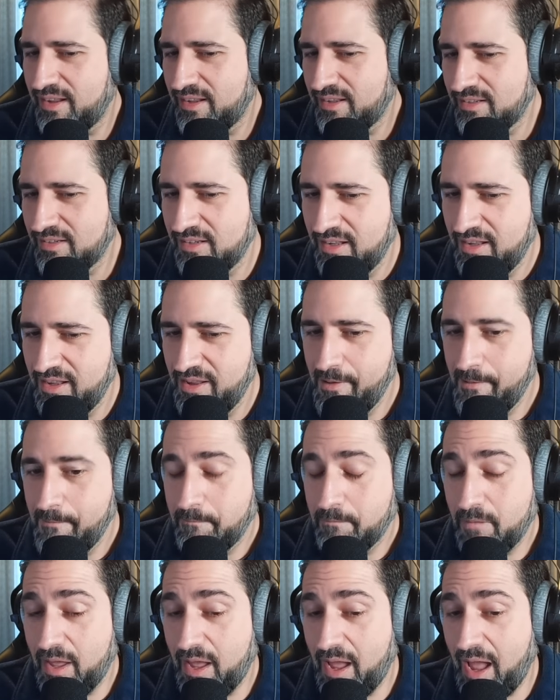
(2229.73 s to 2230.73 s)
And
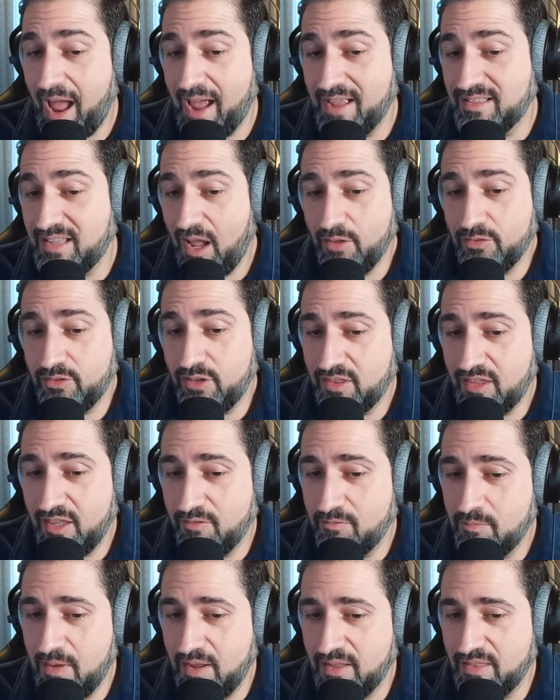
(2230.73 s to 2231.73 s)
I doubt that
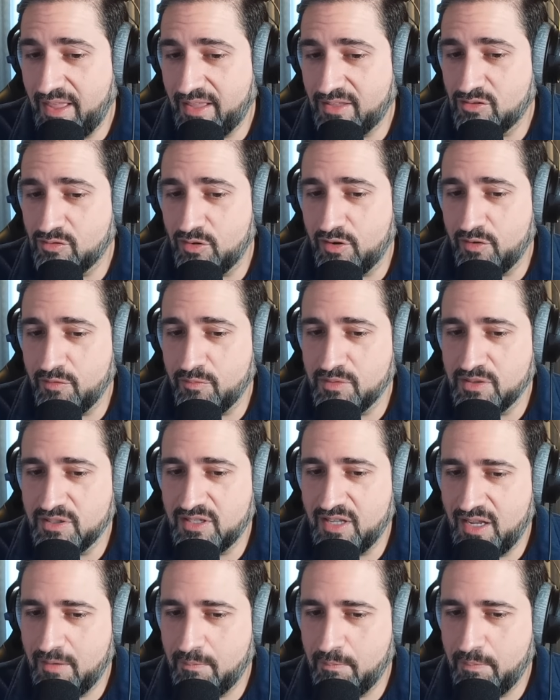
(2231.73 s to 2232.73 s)
they've made that sort of
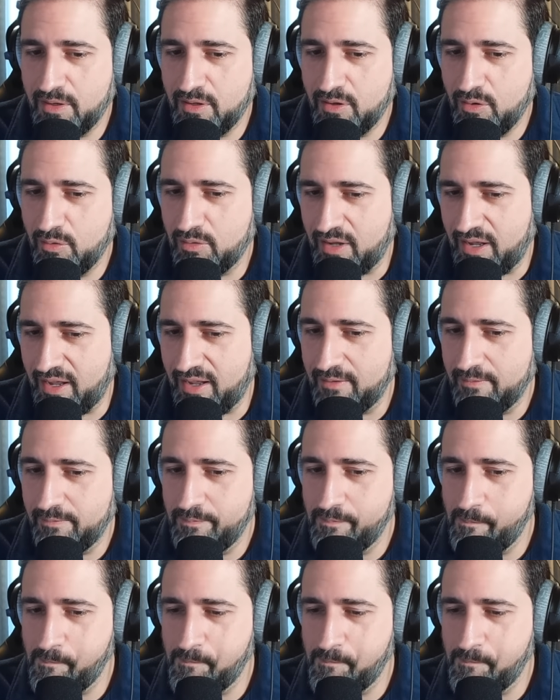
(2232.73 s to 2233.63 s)
mistake, but okay.